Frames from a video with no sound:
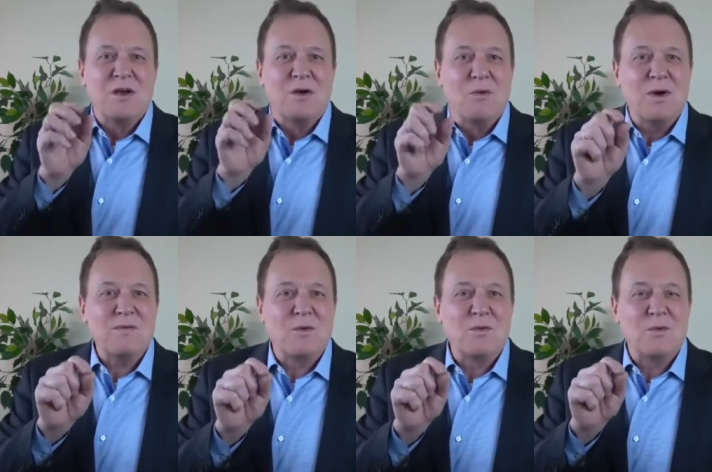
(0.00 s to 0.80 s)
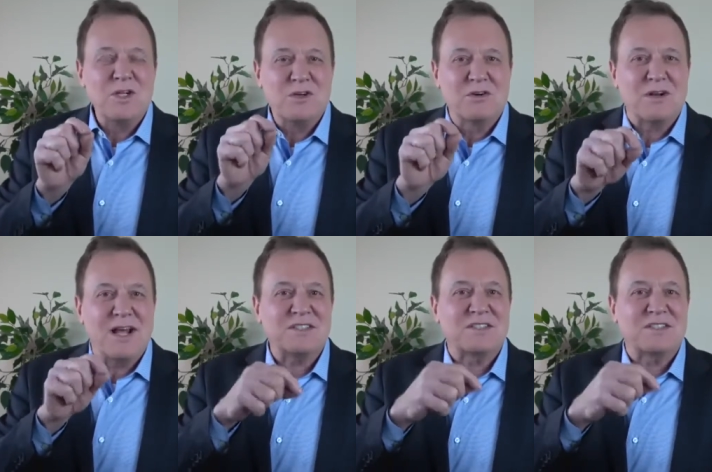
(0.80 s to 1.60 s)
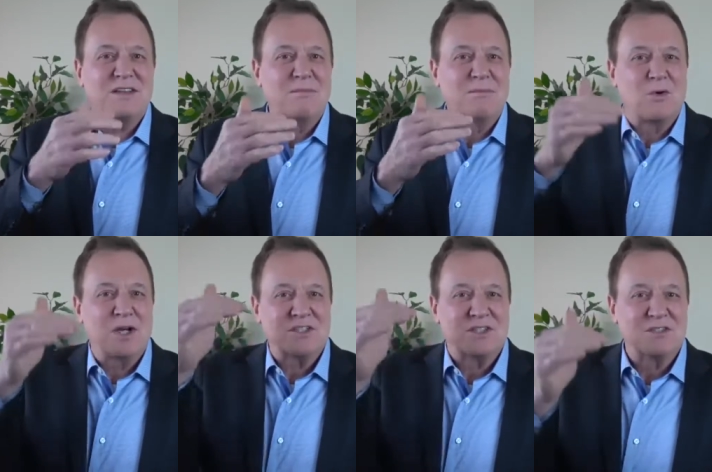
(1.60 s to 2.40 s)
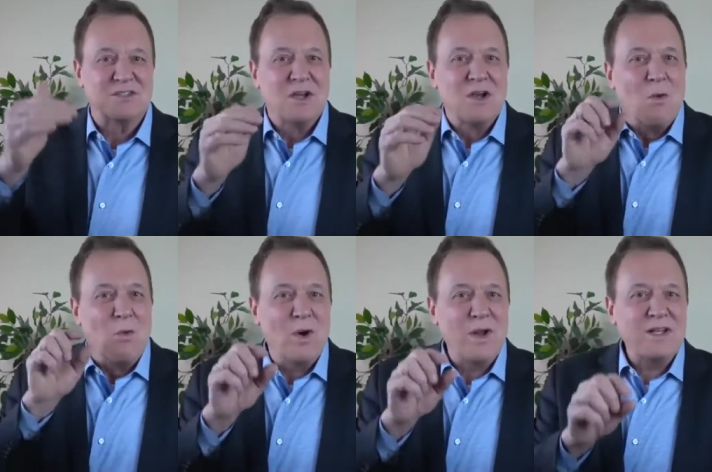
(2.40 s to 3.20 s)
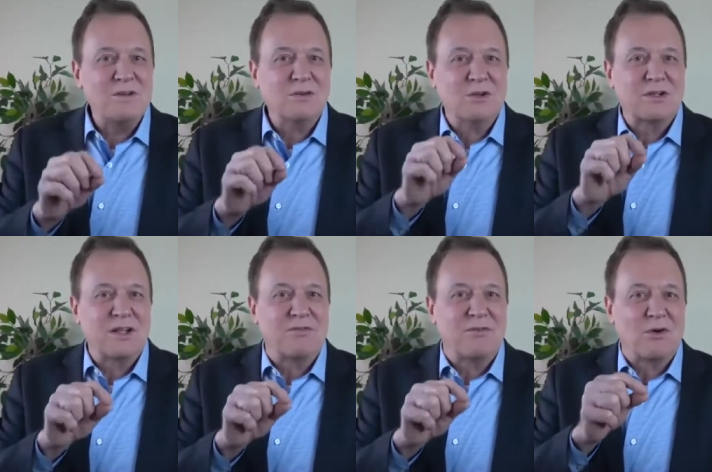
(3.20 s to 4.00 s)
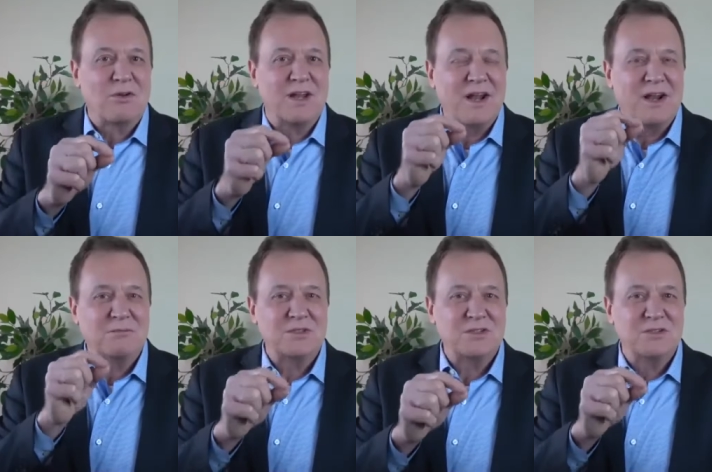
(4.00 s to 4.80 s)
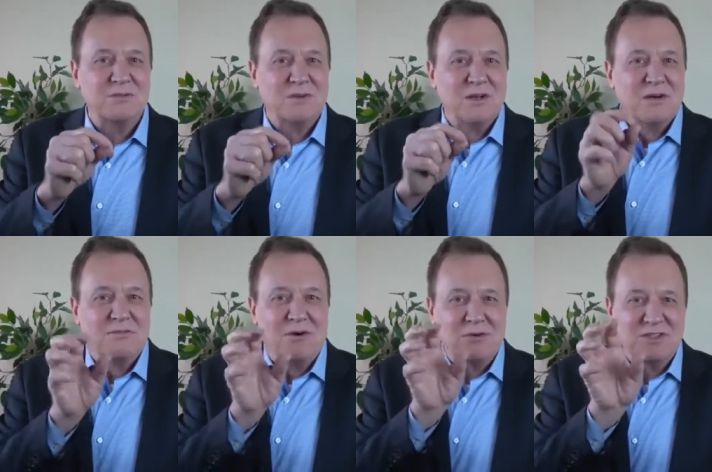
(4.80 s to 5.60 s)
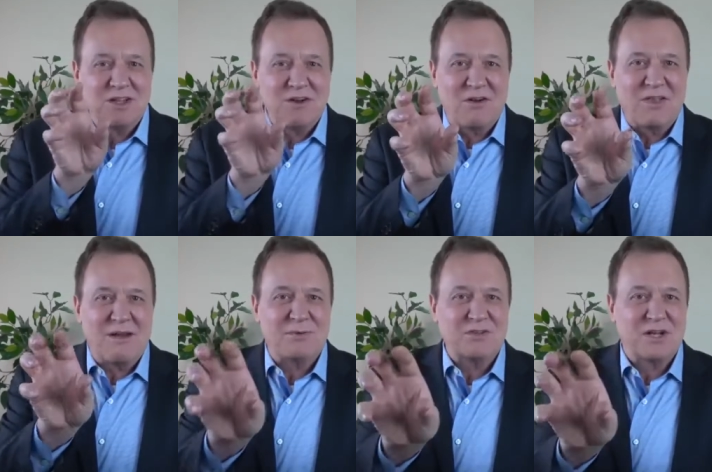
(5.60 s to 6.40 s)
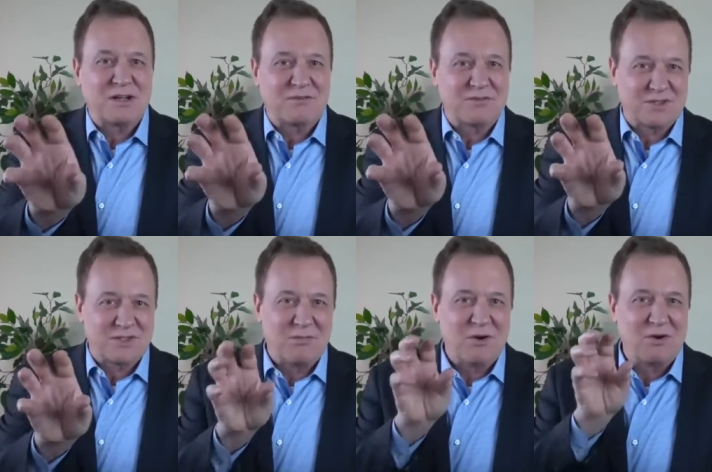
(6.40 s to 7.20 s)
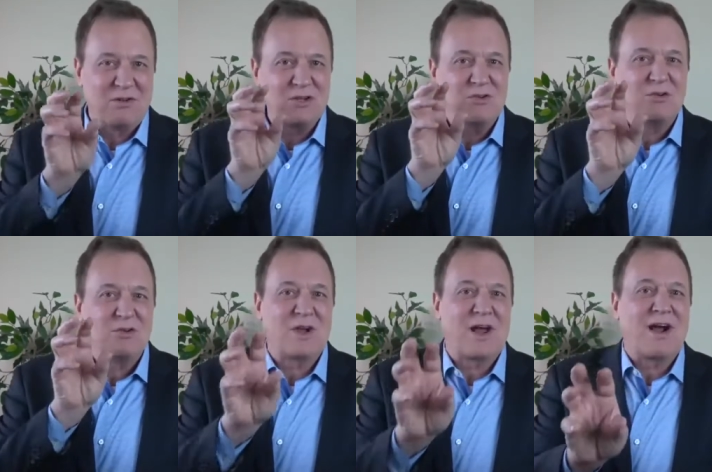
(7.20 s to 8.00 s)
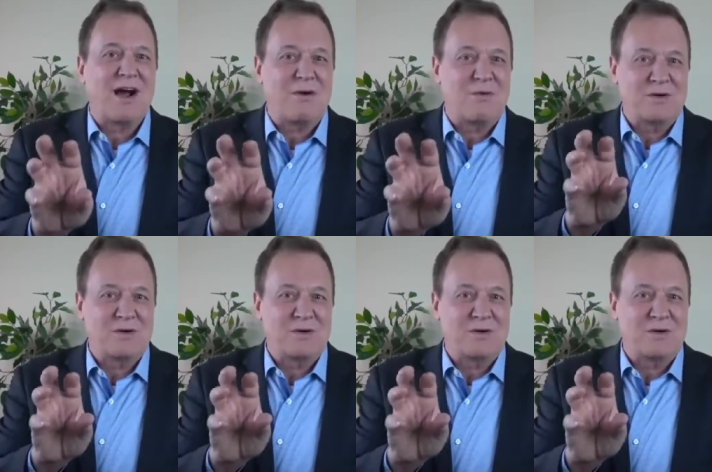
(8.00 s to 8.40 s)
When you're asking them questions, what are you looking for that helps you focus in on that particular for sale by owner that you know you got a hot one?